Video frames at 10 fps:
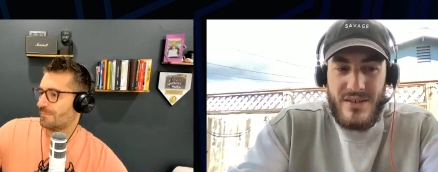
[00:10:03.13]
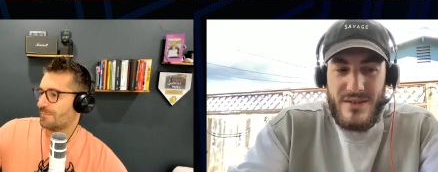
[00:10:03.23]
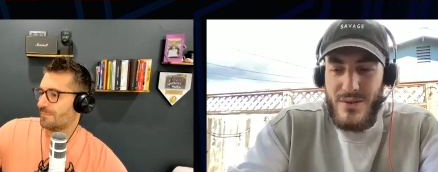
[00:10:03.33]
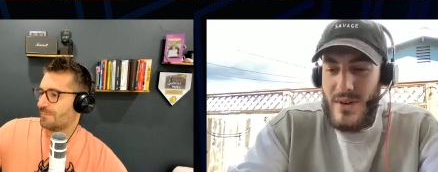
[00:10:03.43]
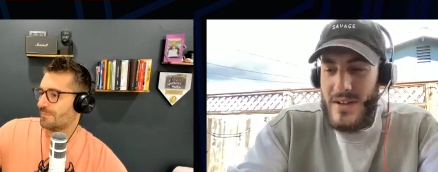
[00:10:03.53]

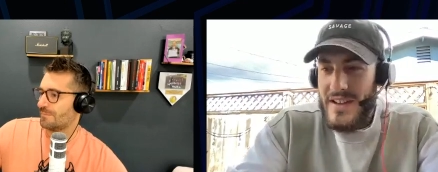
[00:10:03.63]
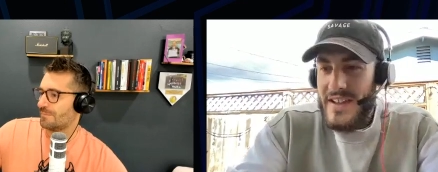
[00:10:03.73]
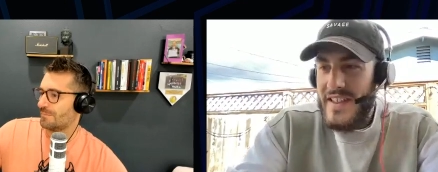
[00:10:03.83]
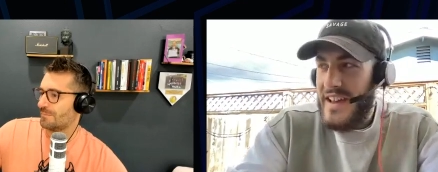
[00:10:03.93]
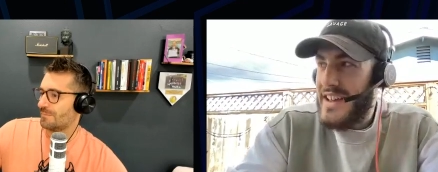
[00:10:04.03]
Speaker 1: Oh, I
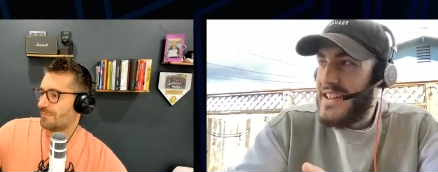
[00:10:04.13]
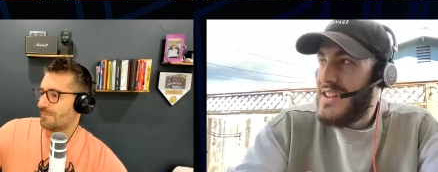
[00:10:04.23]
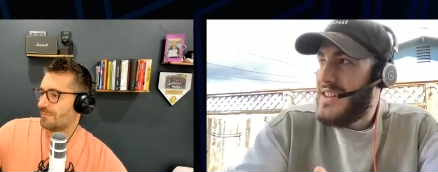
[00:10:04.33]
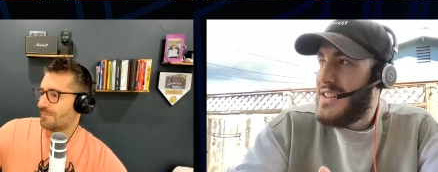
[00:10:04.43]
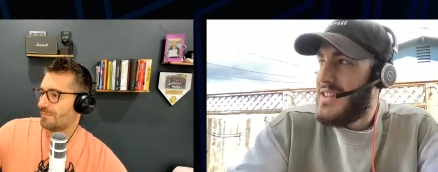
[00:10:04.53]
like that.
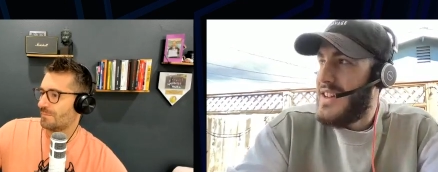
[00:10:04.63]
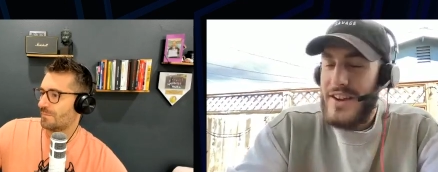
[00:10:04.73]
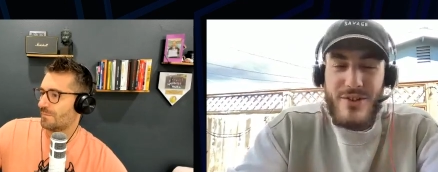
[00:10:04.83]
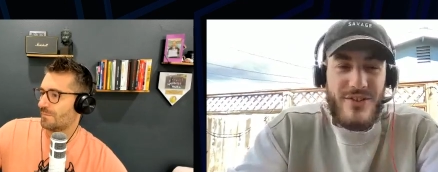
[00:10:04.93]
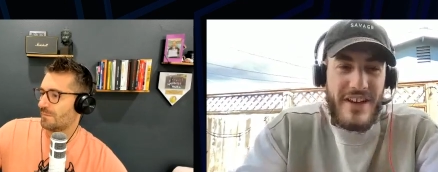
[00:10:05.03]
I
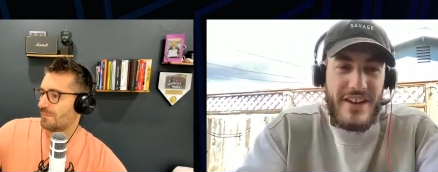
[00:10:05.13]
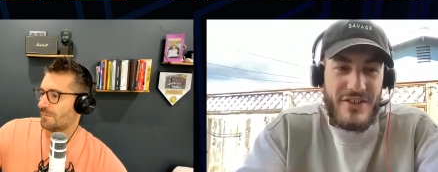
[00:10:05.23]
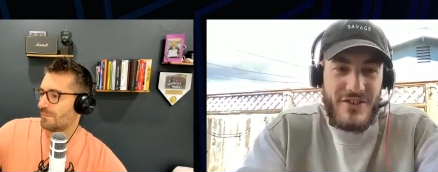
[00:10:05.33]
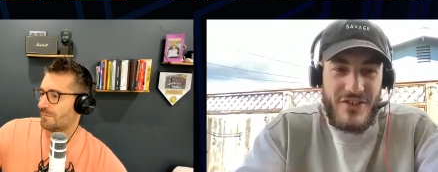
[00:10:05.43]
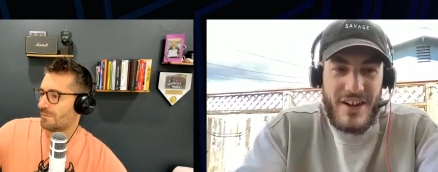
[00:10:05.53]
know it's not
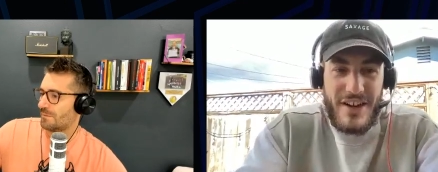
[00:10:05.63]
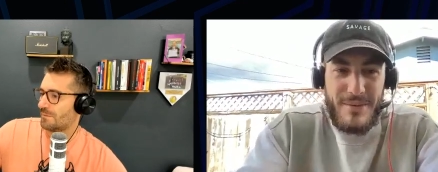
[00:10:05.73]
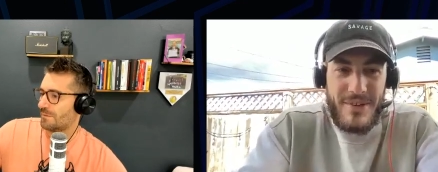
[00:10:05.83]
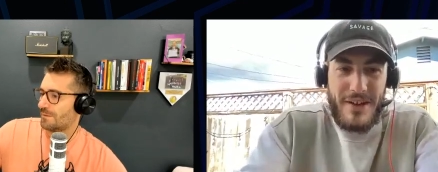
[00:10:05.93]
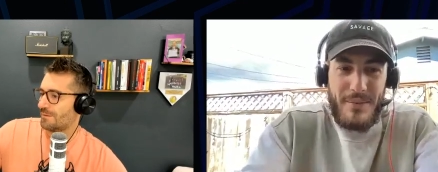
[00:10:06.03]
your
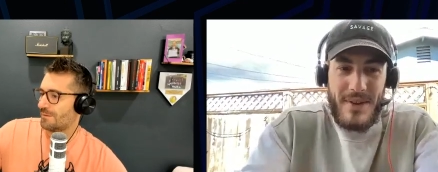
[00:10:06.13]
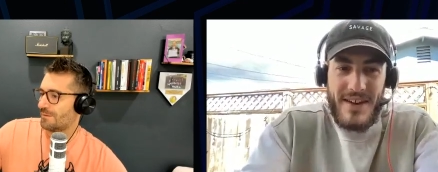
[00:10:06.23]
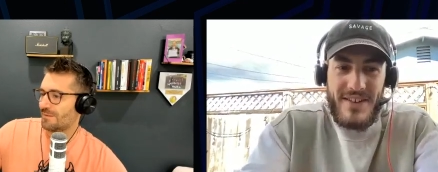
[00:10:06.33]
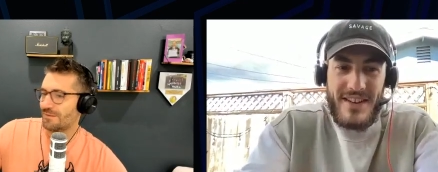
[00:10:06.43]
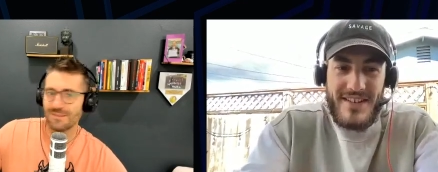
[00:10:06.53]
job to help me
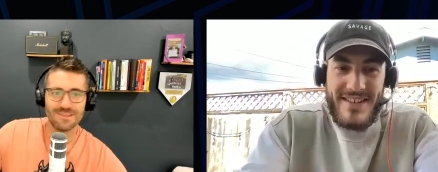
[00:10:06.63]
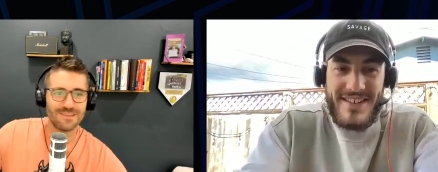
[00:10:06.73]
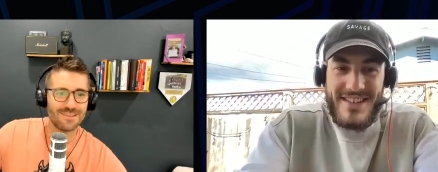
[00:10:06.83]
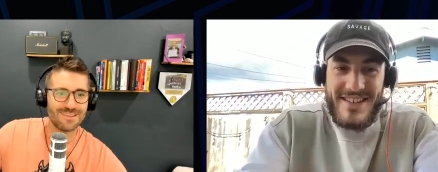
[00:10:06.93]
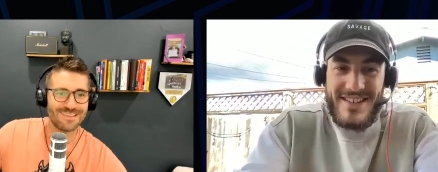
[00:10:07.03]
out here.
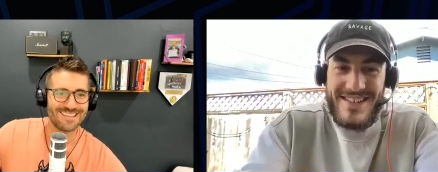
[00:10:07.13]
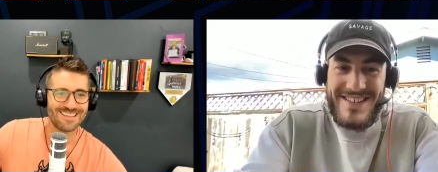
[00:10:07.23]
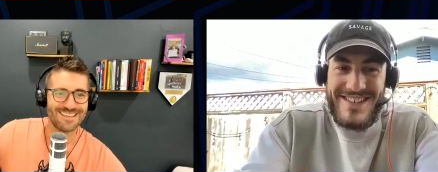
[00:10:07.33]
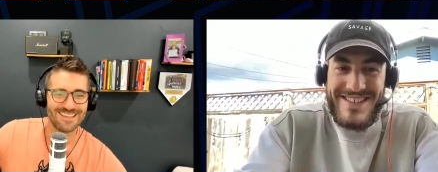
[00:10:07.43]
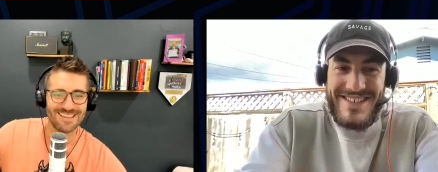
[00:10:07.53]

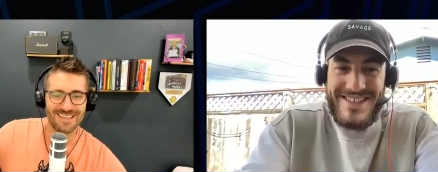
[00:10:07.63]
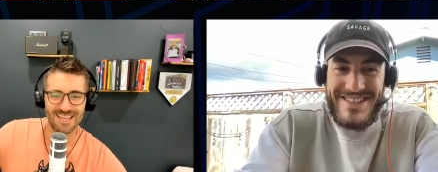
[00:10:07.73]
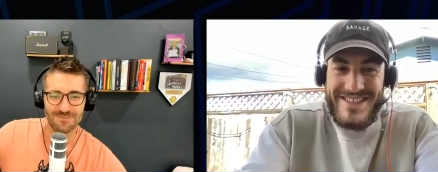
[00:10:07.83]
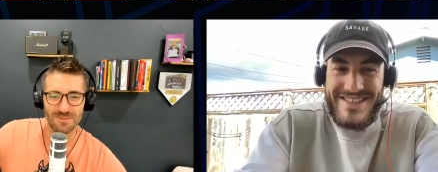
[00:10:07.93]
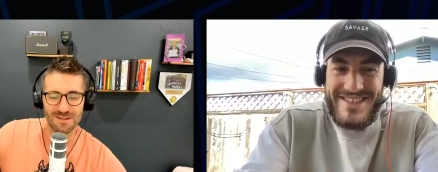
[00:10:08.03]

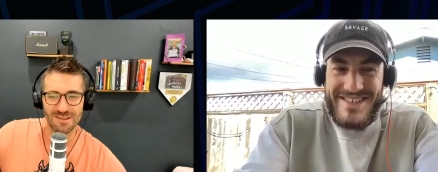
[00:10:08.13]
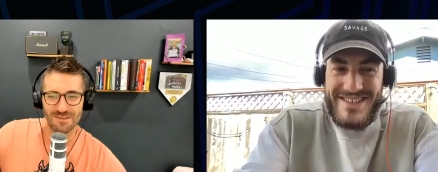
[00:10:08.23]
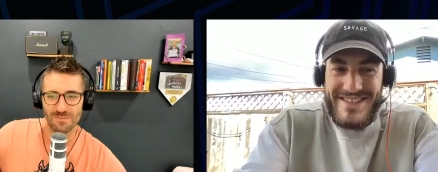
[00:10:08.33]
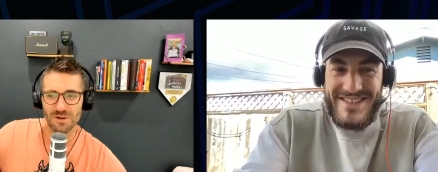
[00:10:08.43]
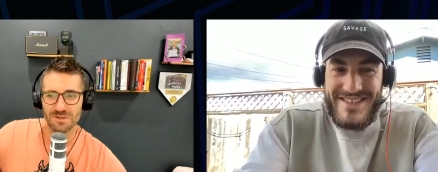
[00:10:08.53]
Speaker 2: Yeah, but
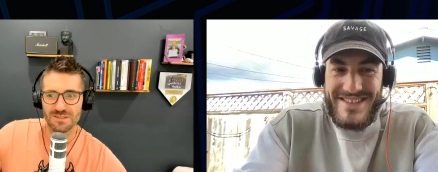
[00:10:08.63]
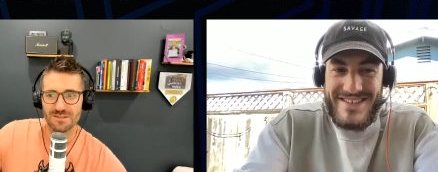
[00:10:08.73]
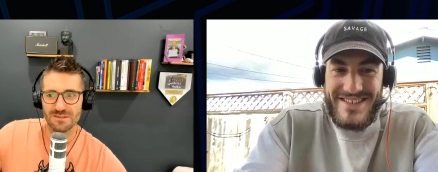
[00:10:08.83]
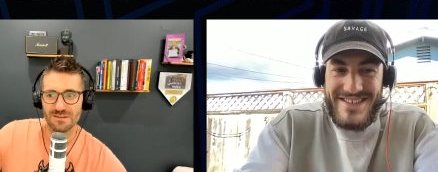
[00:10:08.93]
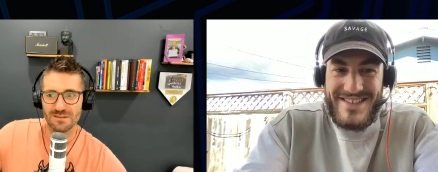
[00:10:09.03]

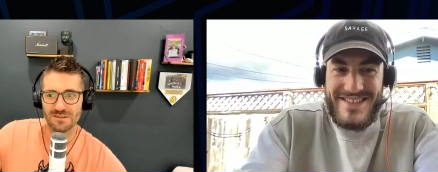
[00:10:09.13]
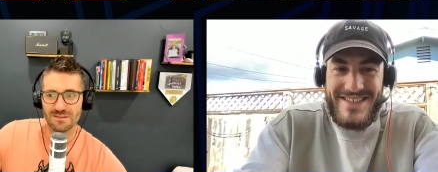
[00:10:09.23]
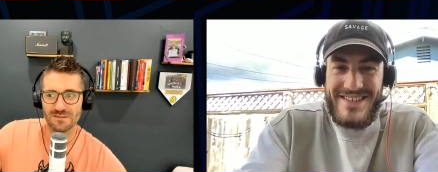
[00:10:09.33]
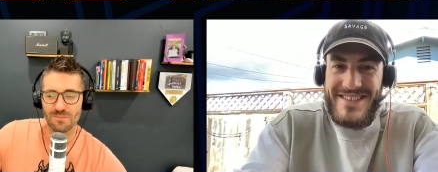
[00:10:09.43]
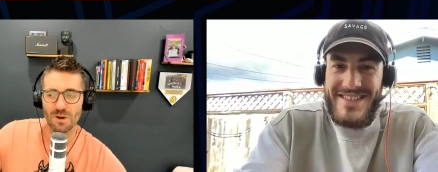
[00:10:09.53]
most
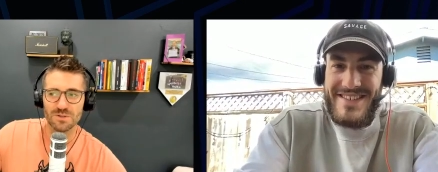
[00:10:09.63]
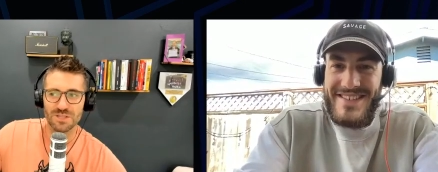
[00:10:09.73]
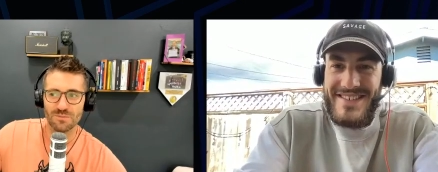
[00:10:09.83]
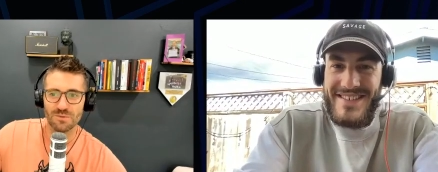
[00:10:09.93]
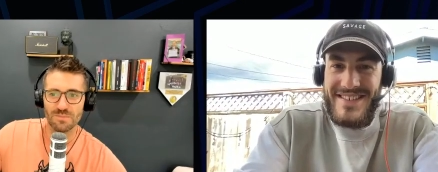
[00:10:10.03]
most
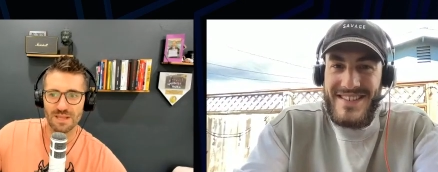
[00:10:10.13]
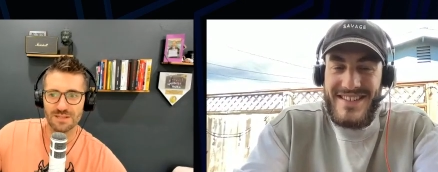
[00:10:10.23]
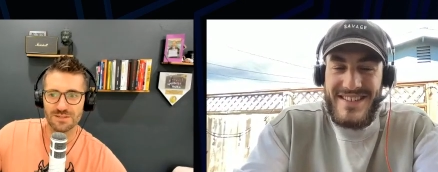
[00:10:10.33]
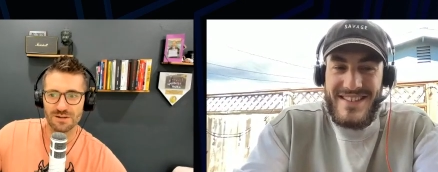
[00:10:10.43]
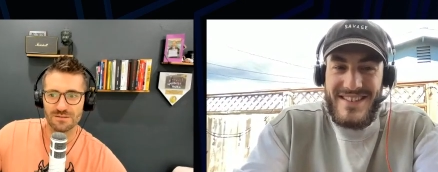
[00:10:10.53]
human
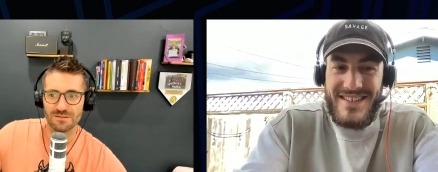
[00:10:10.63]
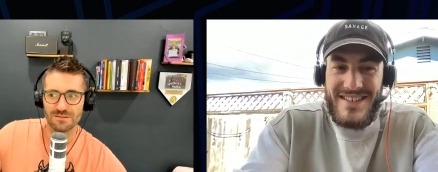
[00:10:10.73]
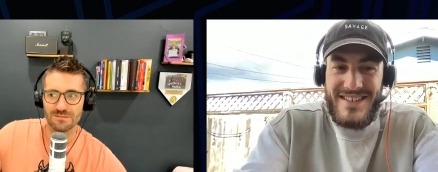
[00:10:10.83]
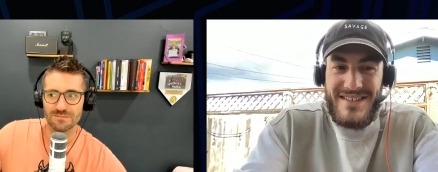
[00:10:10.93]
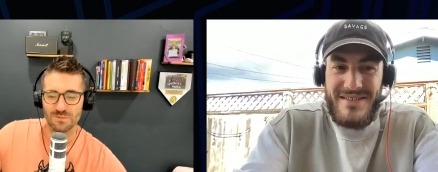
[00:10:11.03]
beings are
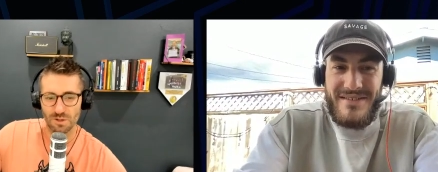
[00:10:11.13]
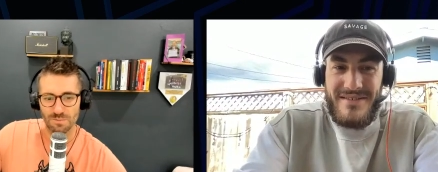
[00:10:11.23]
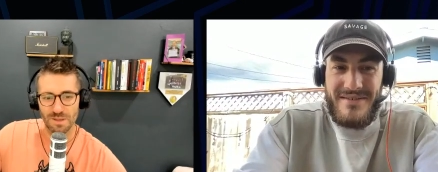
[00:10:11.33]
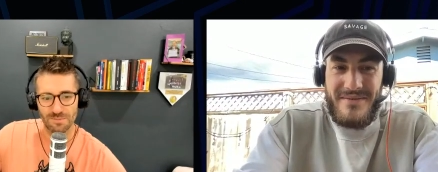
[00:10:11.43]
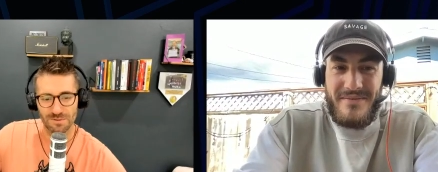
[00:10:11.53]
good
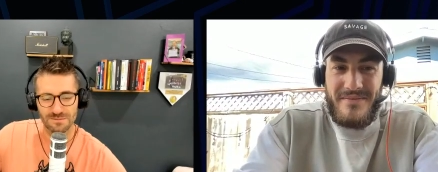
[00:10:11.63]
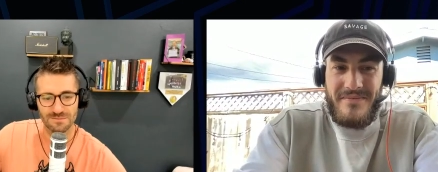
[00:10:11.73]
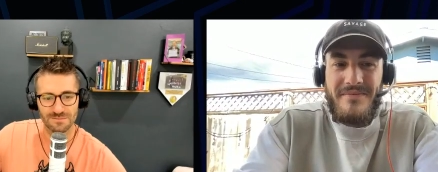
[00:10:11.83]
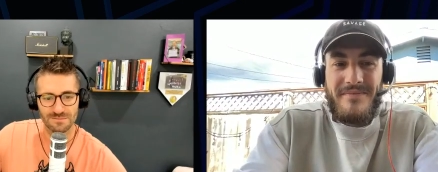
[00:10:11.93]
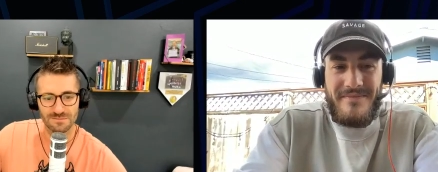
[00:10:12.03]
people.
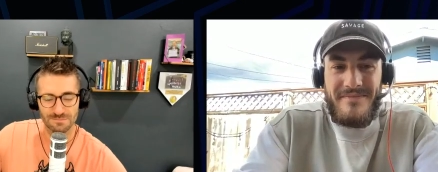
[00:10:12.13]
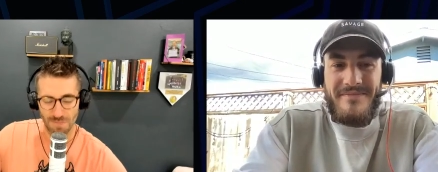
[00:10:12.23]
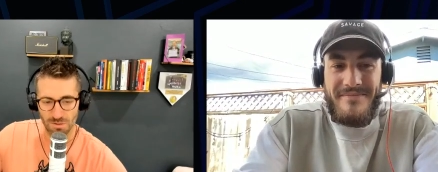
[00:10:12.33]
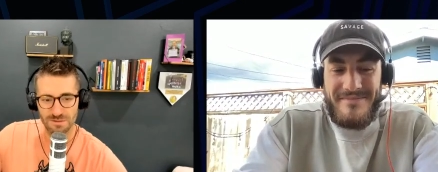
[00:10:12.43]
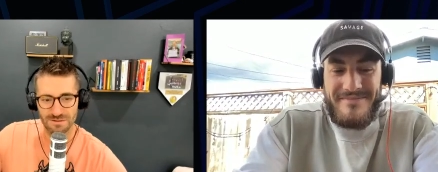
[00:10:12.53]

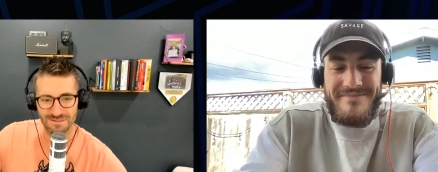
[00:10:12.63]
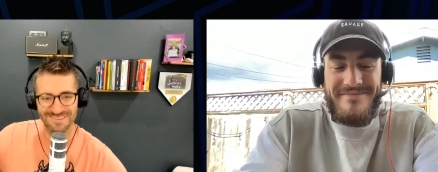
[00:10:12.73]
Most,